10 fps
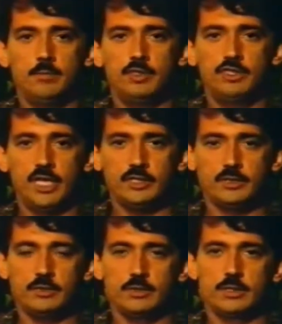
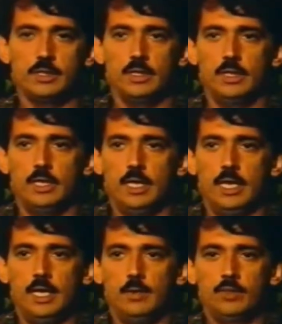projections,
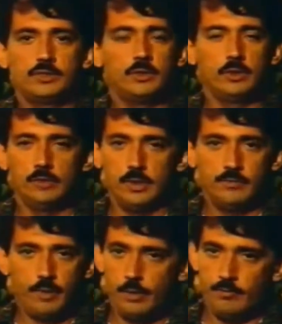which looked
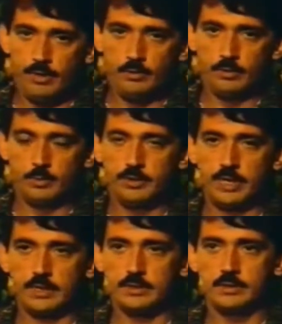very real, the
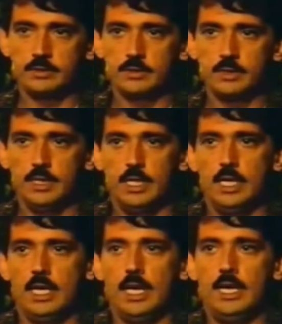projections,
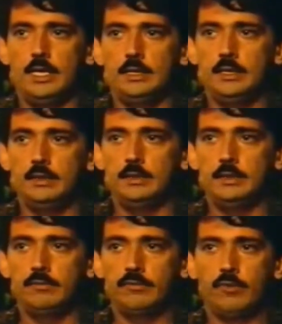and
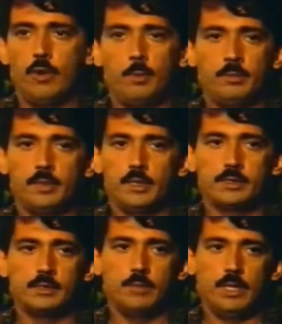he informed
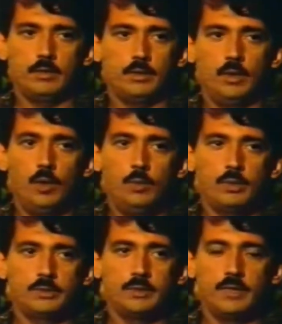us about a whole
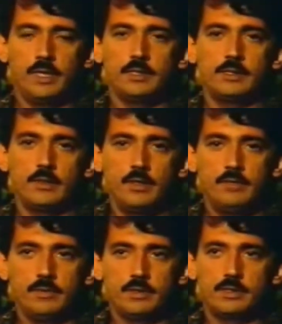bunch of things that are
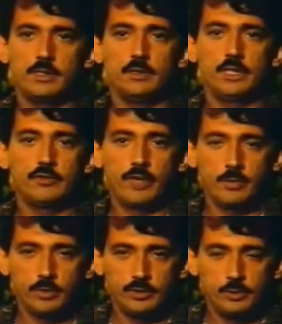even still
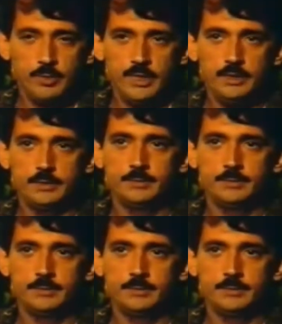incredible to me.